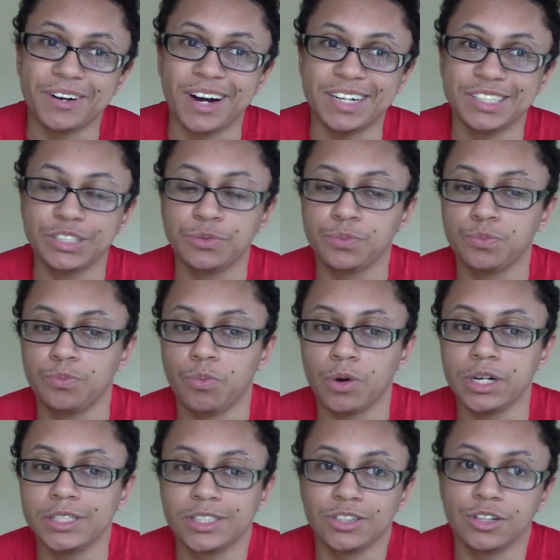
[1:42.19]
I just
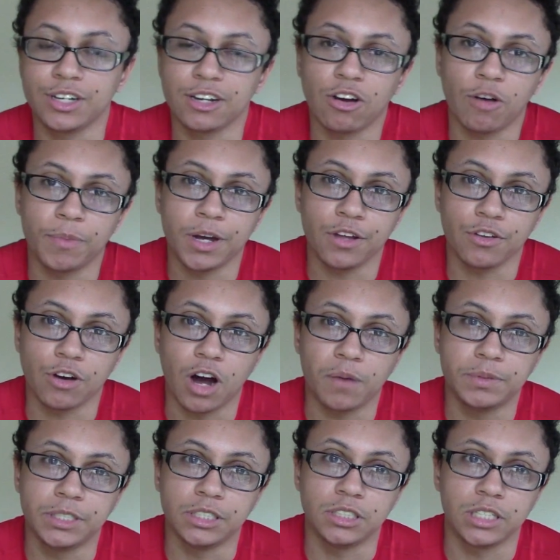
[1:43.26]
wanted to look at all my other
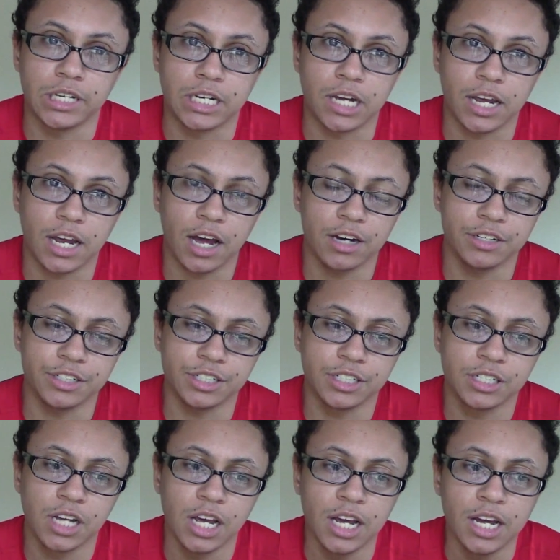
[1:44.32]
options, and I kind of
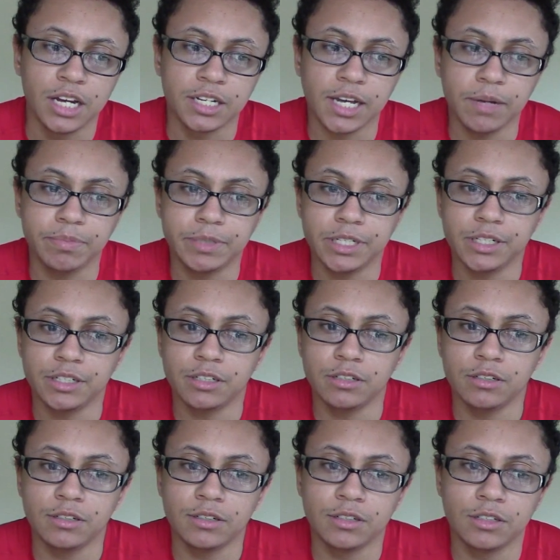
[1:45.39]
just typed
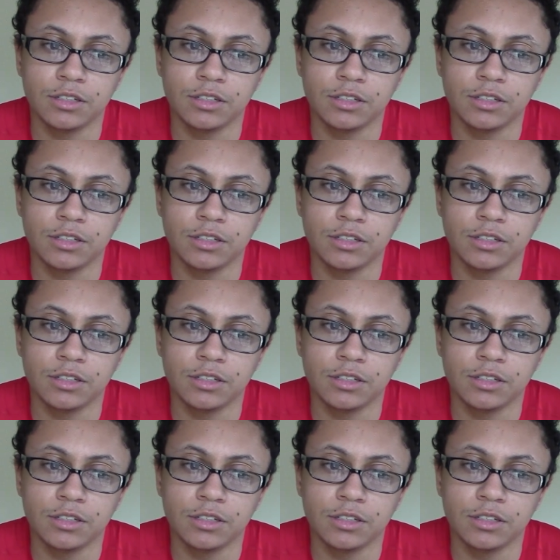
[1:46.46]
in